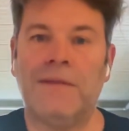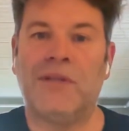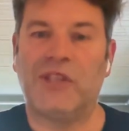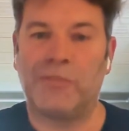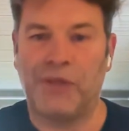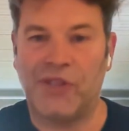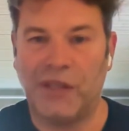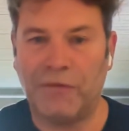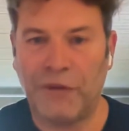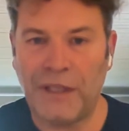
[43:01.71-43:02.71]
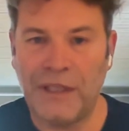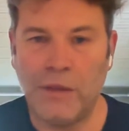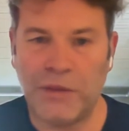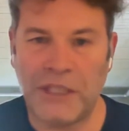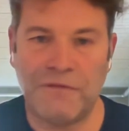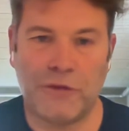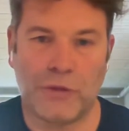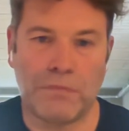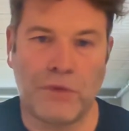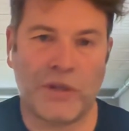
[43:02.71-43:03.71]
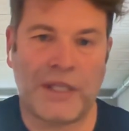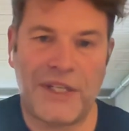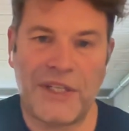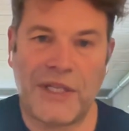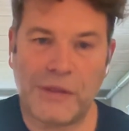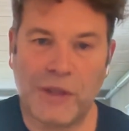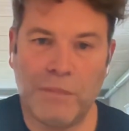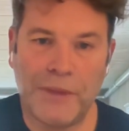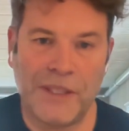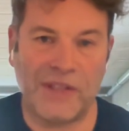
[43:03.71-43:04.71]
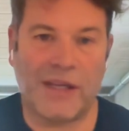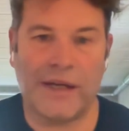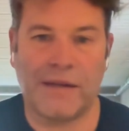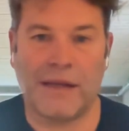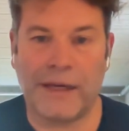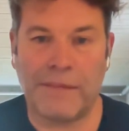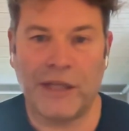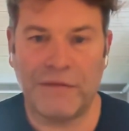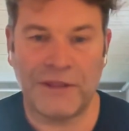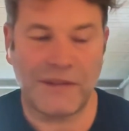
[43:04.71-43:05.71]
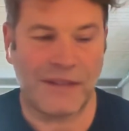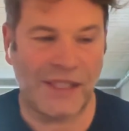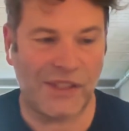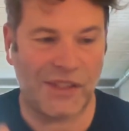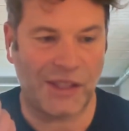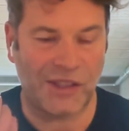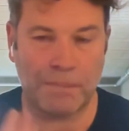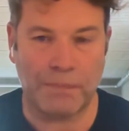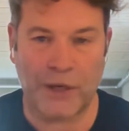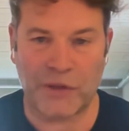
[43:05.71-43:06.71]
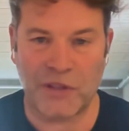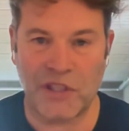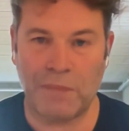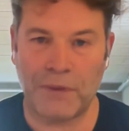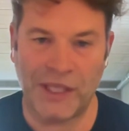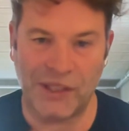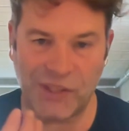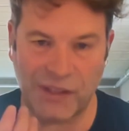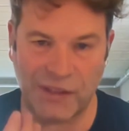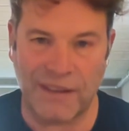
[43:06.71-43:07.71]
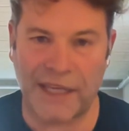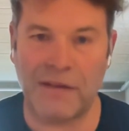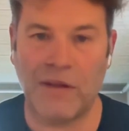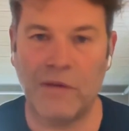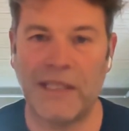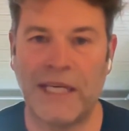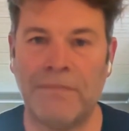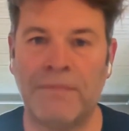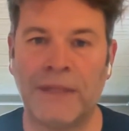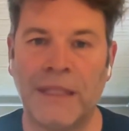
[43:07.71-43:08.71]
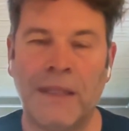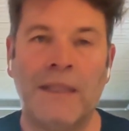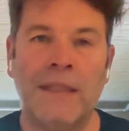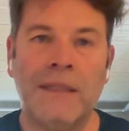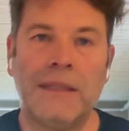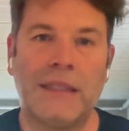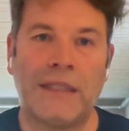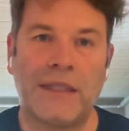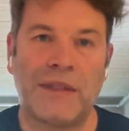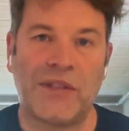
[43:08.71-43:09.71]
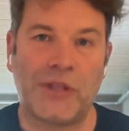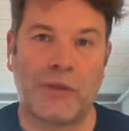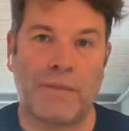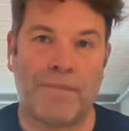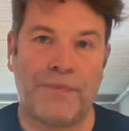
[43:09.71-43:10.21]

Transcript: They're specifically looking for more agile companies like Limecraft. They say it's a partnership, it's a tag-along game. So